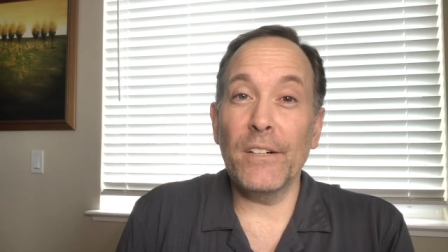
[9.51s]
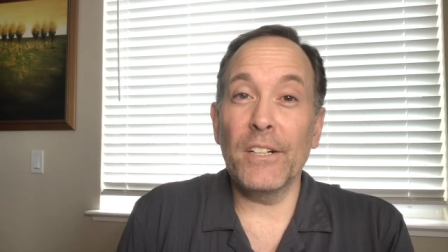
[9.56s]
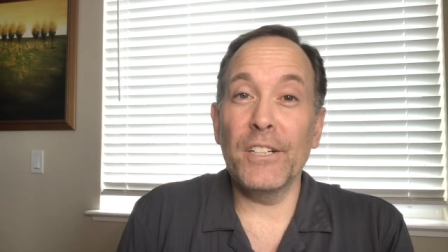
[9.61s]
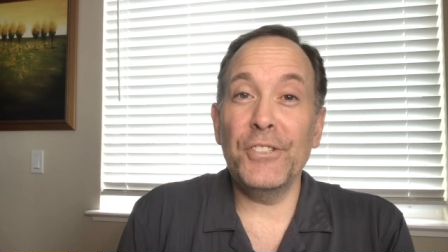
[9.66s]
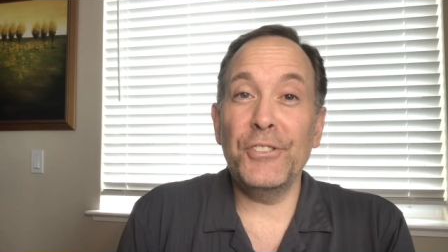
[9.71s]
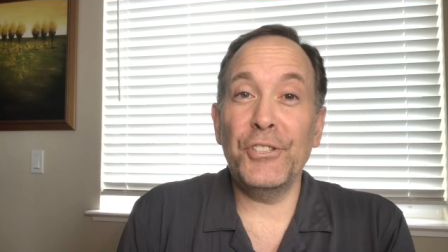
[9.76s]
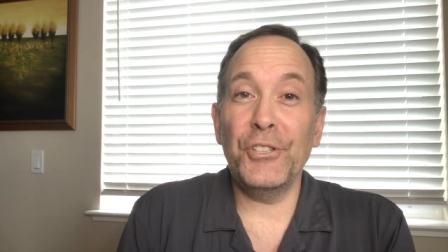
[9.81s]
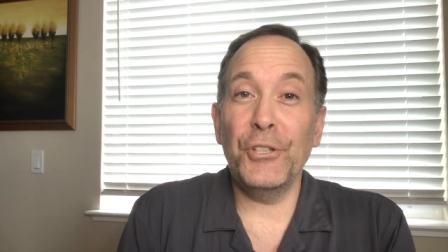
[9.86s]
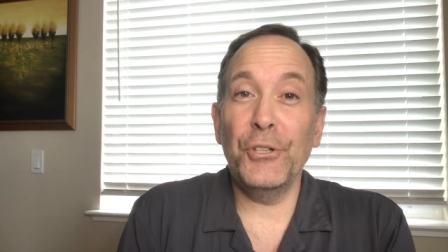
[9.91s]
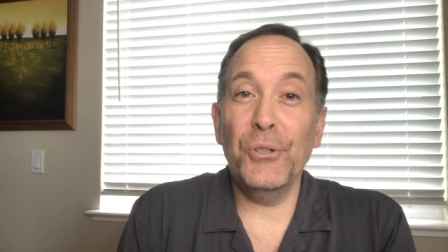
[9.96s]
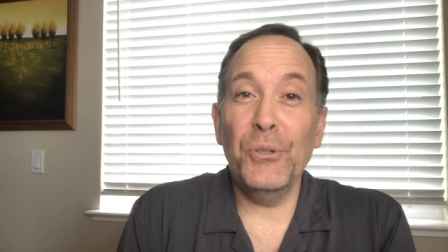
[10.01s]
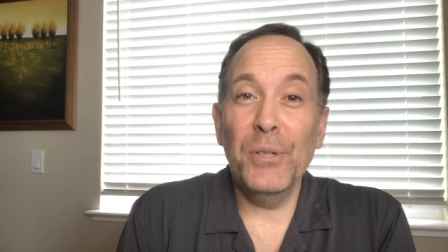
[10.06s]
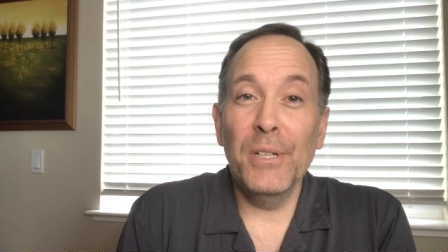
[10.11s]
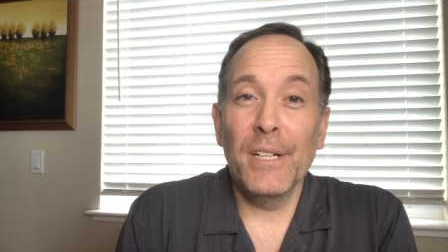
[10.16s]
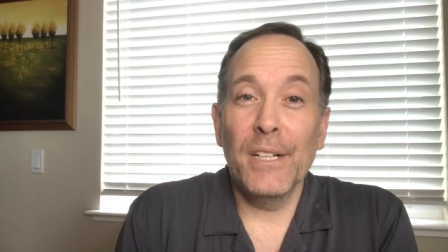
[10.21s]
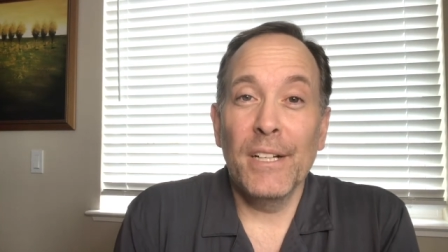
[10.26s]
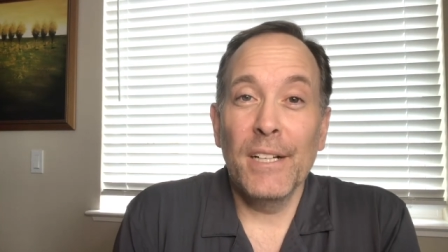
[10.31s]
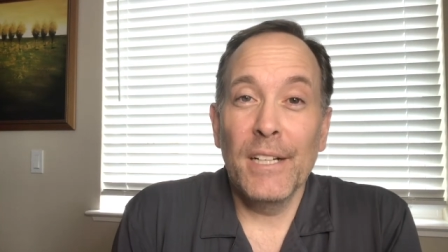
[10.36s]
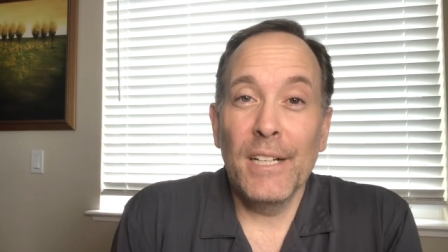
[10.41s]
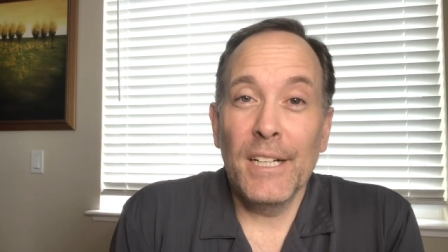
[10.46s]
aren't you?
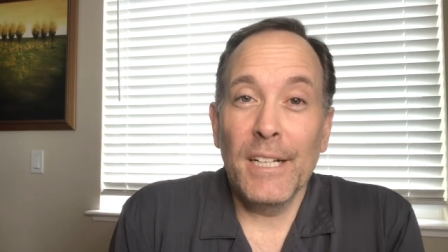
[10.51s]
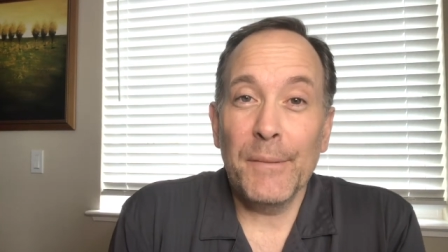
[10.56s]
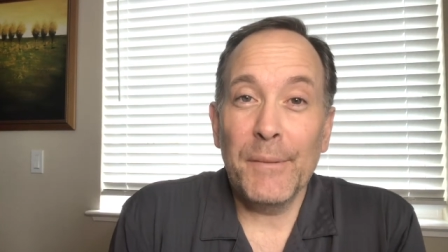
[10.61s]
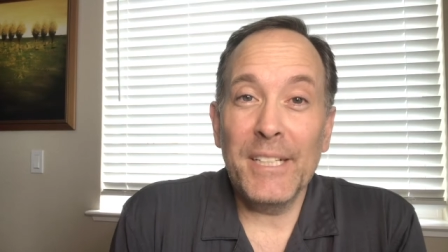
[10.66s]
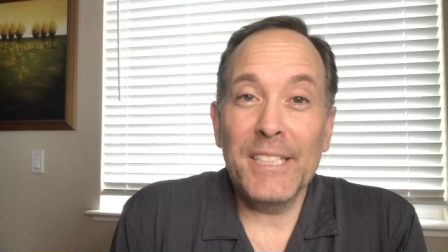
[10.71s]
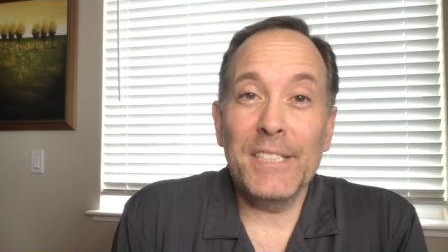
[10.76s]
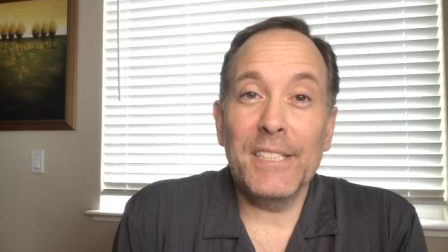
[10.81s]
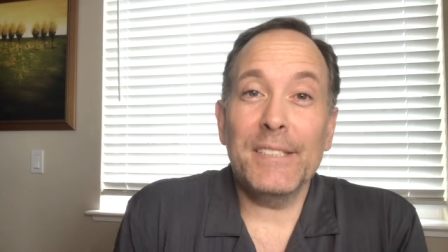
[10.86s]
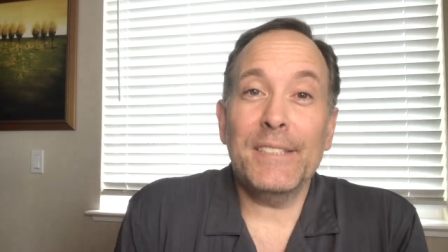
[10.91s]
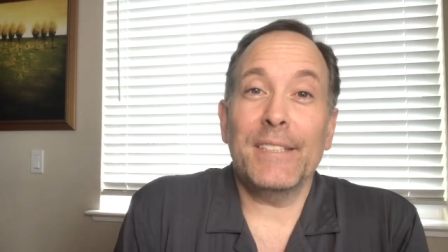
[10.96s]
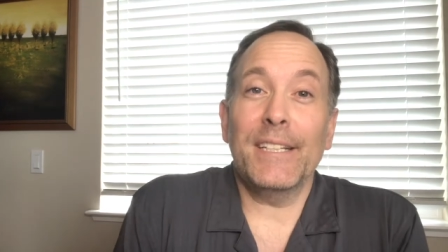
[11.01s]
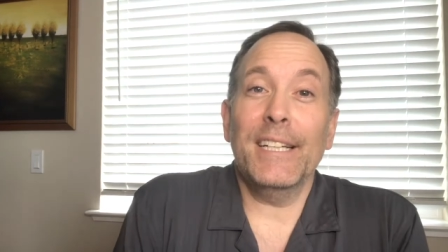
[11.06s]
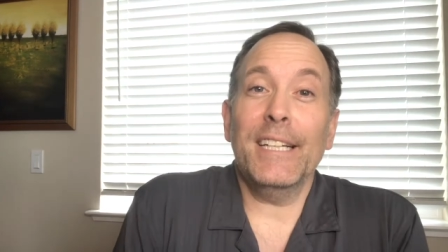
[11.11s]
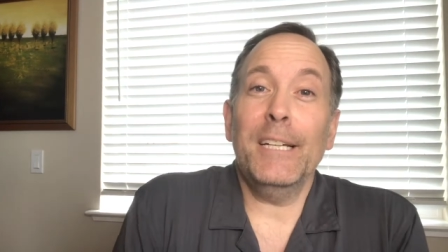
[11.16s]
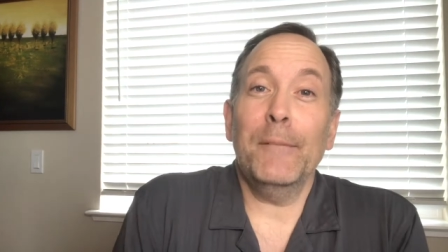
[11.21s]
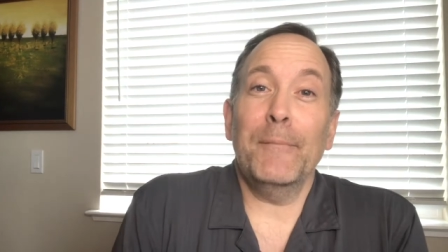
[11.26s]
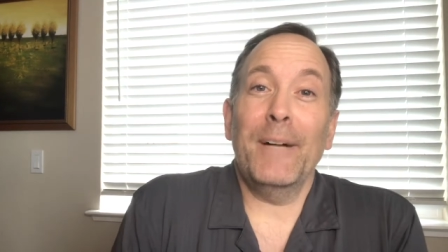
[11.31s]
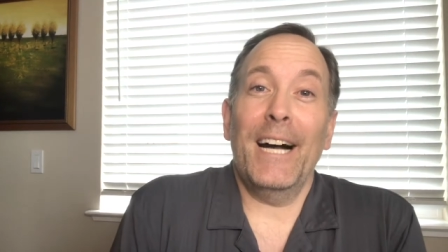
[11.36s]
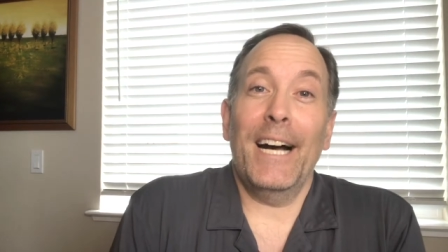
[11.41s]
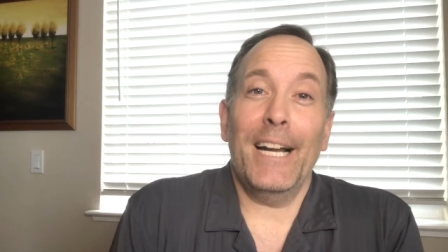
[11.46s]
I mean, just think
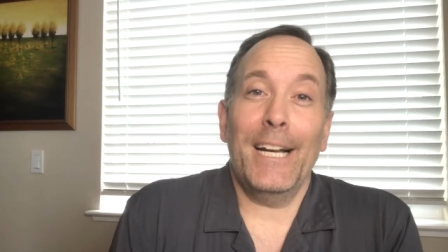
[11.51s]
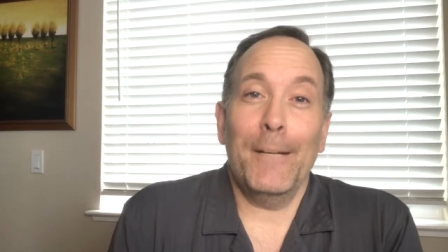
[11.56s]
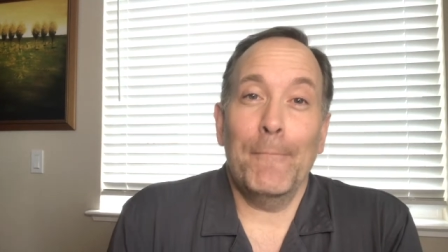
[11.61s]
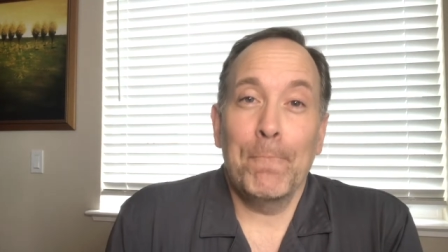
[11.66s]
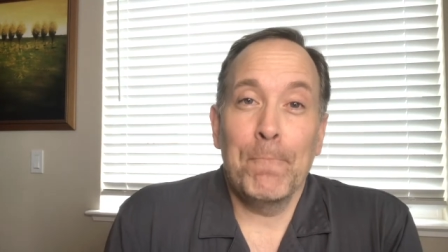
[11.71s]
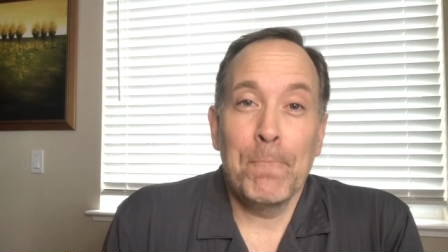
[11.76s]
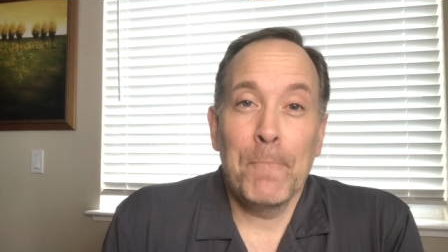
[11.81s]
about it.